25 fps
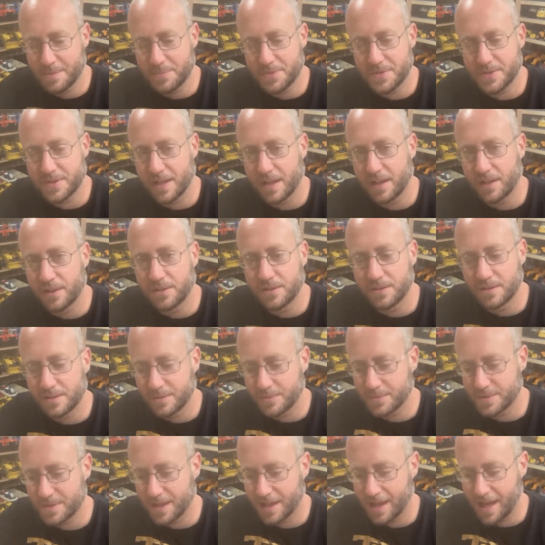sale. It
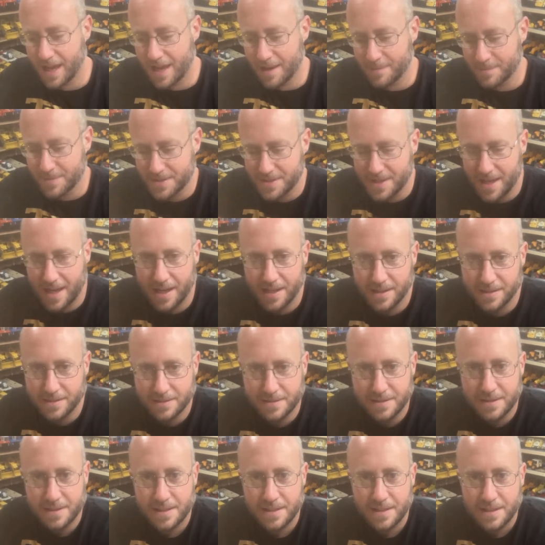was like
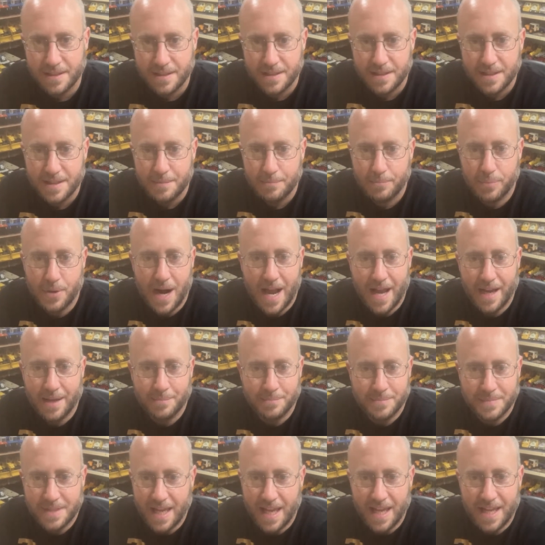Amazon
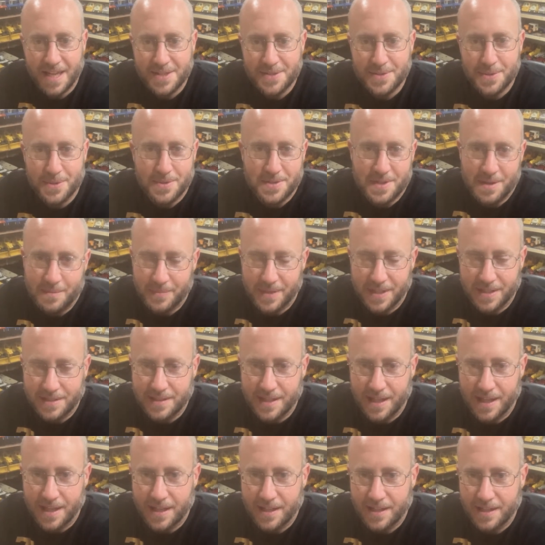Prime Days or something like
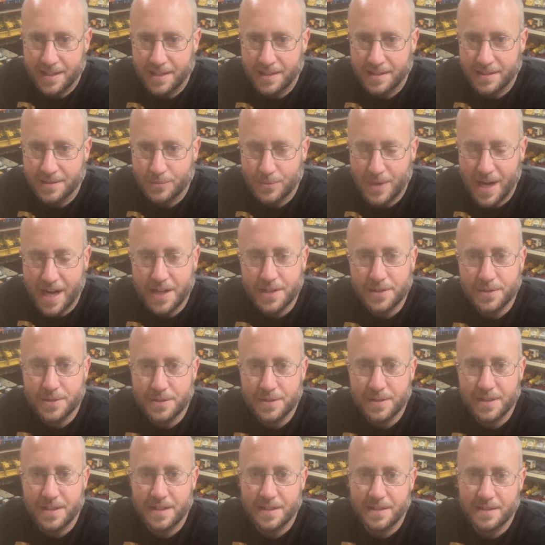that. And
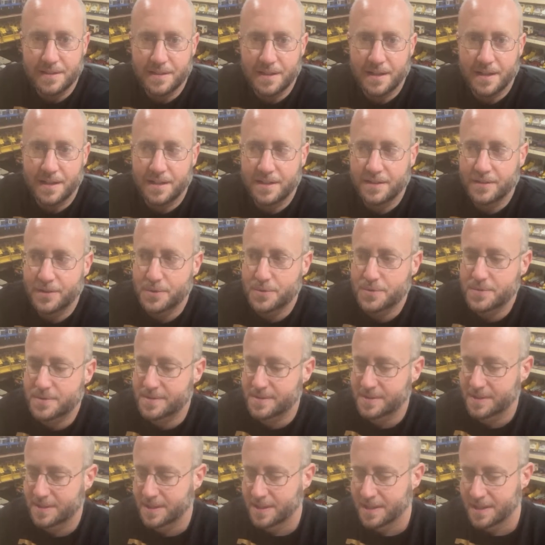regularly, those
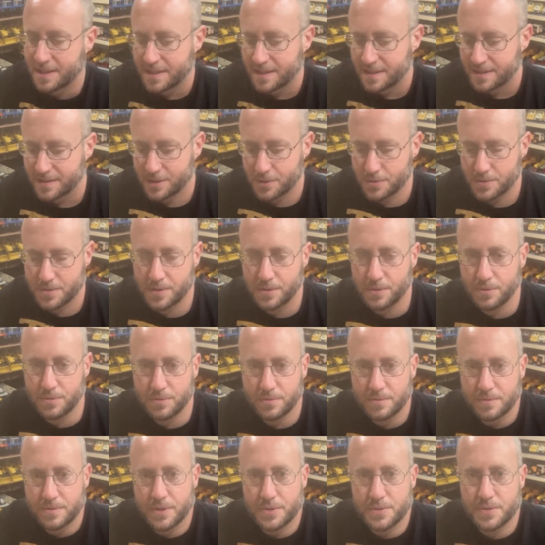
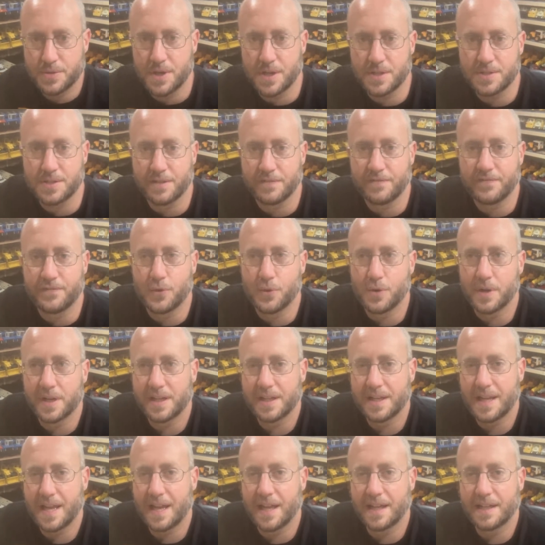trucks are
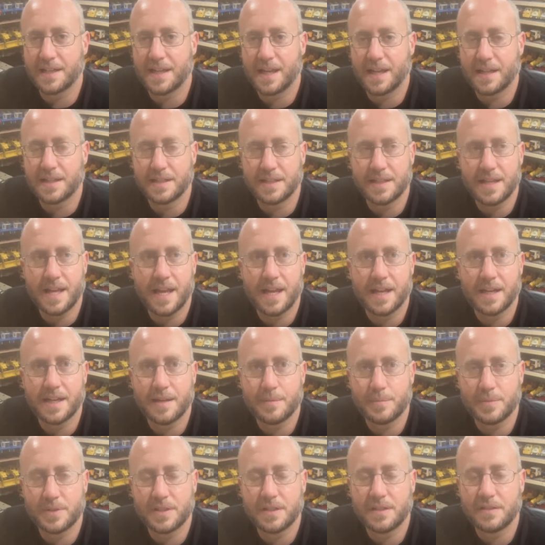$49.99, I
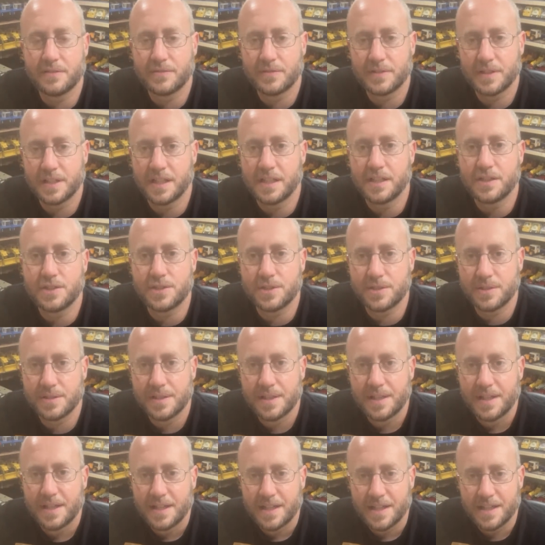believe, each,
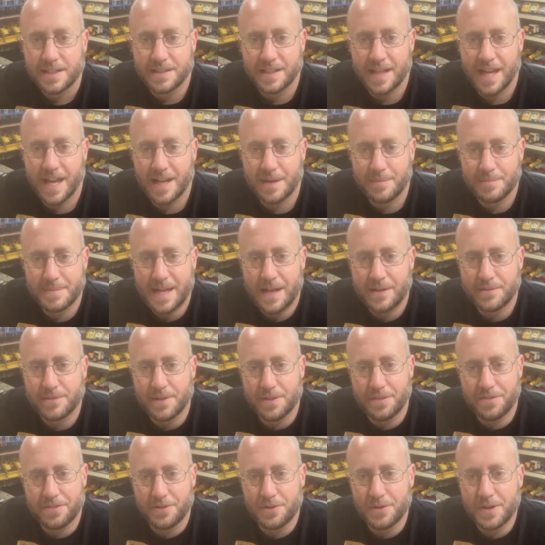and they had them down to
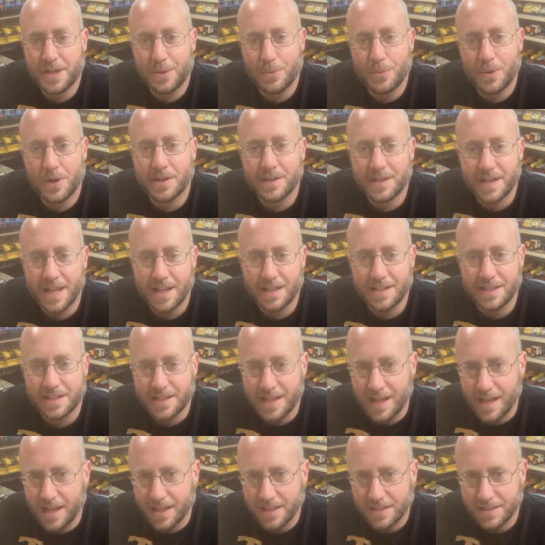
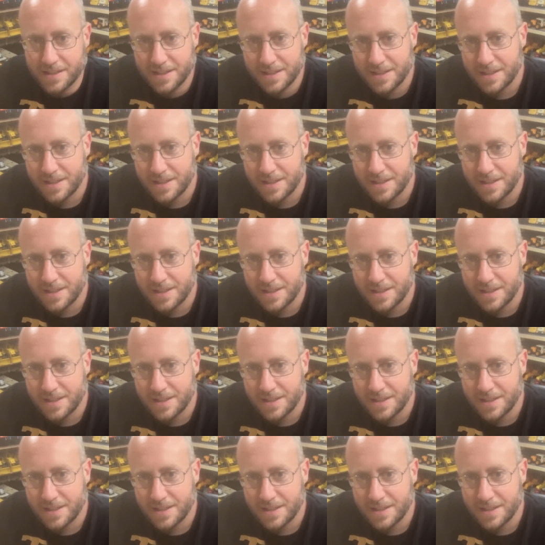$31.99.